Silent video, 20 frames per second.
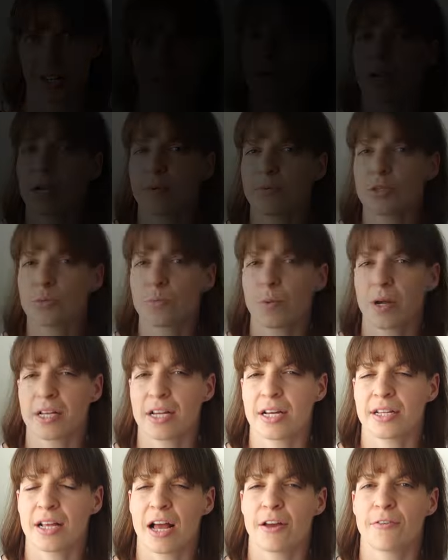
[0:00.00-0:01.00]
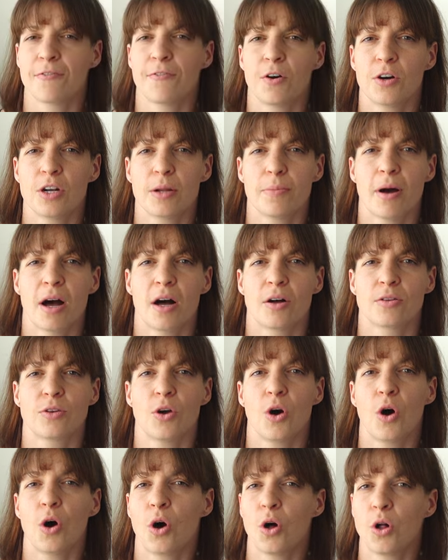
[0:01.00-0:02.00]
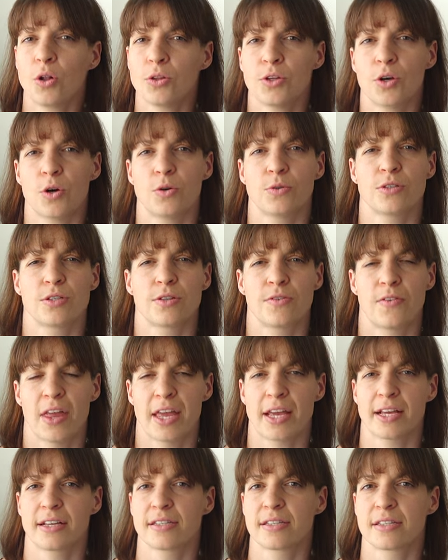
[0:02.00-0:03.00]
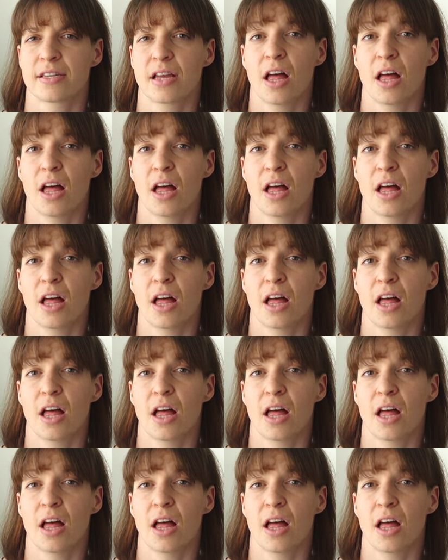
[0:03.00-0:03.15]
When I was pregnant, I thought about all those things